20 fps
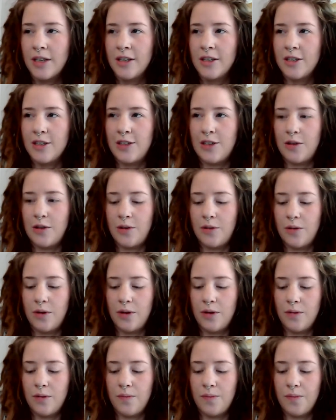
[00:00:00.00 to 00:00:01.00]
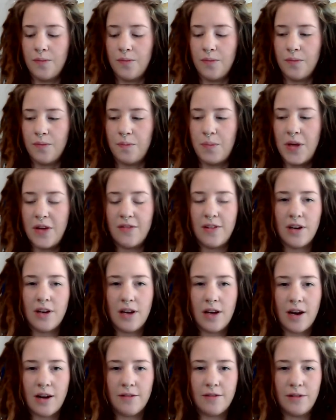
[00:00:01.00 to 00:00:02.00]
So be very
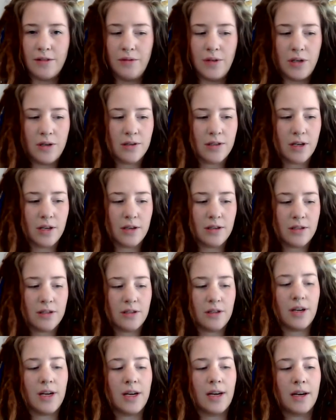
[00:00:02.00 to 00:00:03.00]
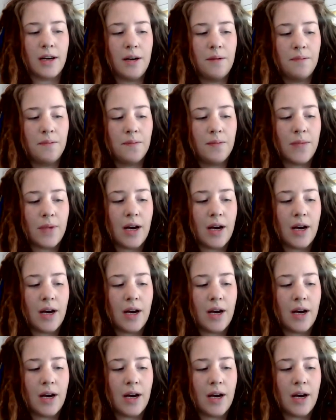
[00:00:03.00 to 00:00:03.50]
careful when you start stirring it up.